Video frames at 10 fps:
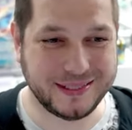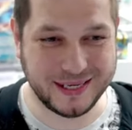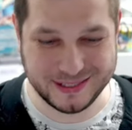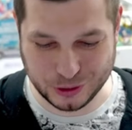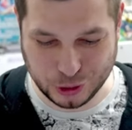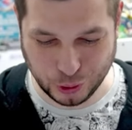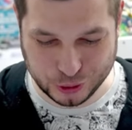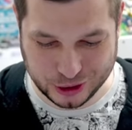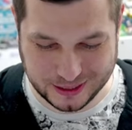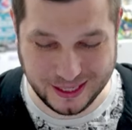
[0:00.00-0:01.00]
is
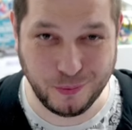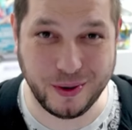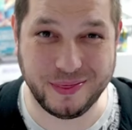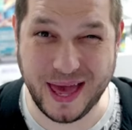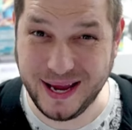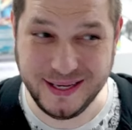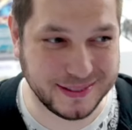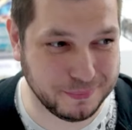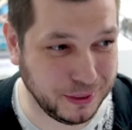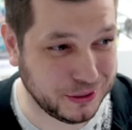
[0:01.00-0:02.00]
George T with 8
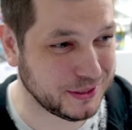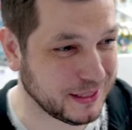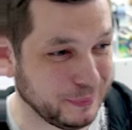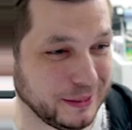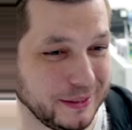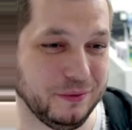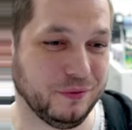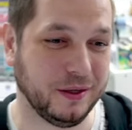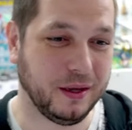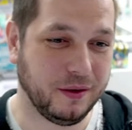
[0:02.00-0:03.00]
submissions, I believe.
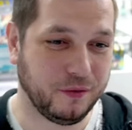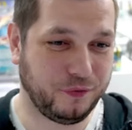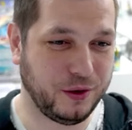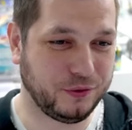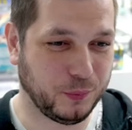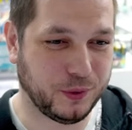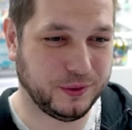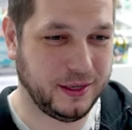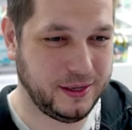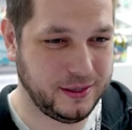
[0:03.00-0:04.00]
First one
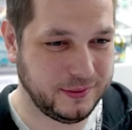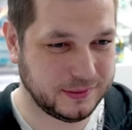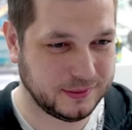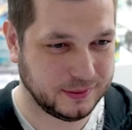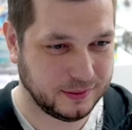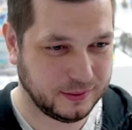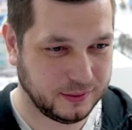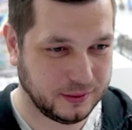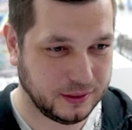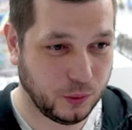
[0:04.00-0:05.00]
is...
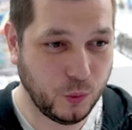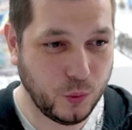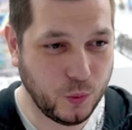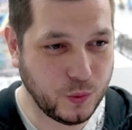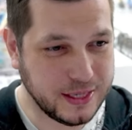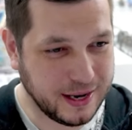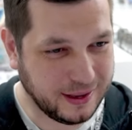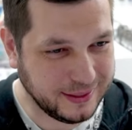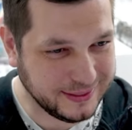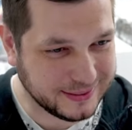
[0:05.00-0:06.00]
Ooh,
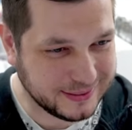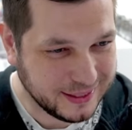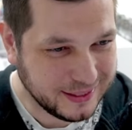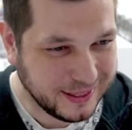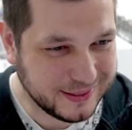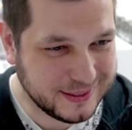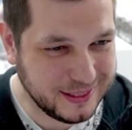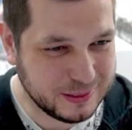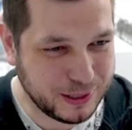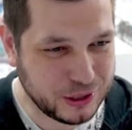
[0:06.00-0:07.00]
nice. It's the
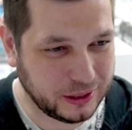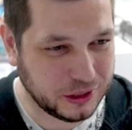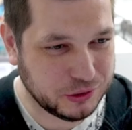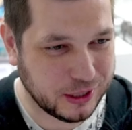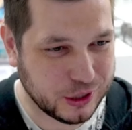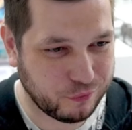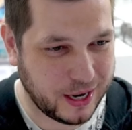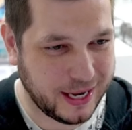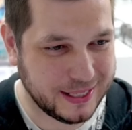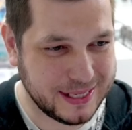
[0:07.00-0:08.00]
Special Illustration
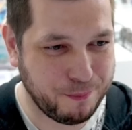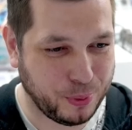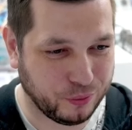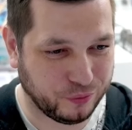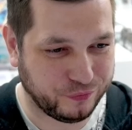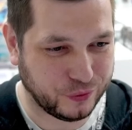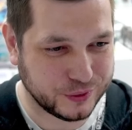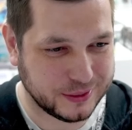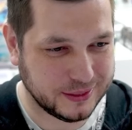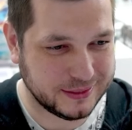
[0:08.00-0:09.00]
Rare Temporal
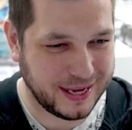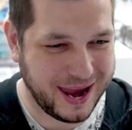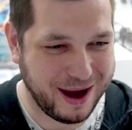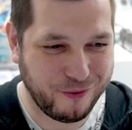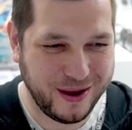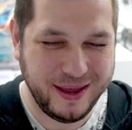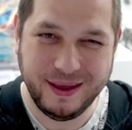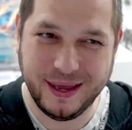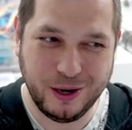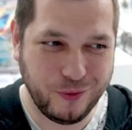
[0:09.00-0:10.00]
Forces
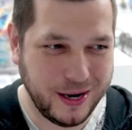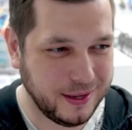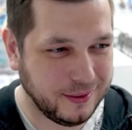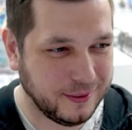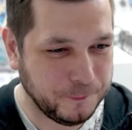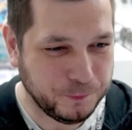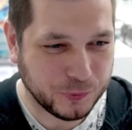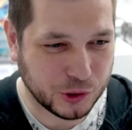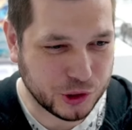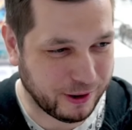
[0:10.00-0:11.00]
Eerie.
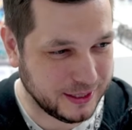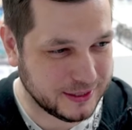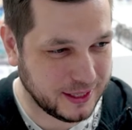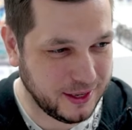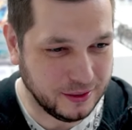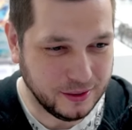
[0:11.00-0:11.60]
Not sure how you say it.